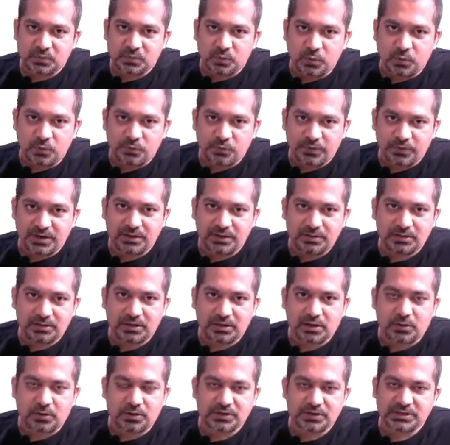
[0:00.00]
who win the
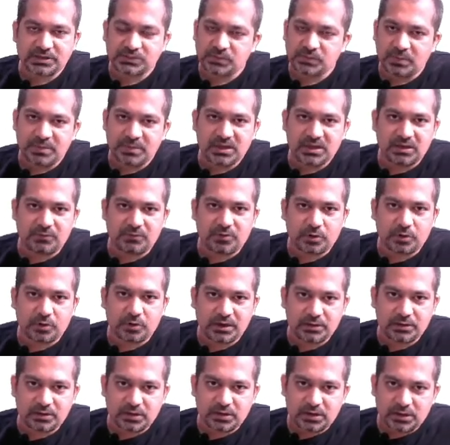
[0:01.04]
contest will be
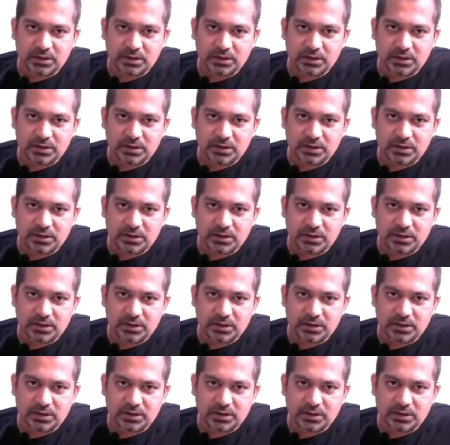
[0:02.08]
awarded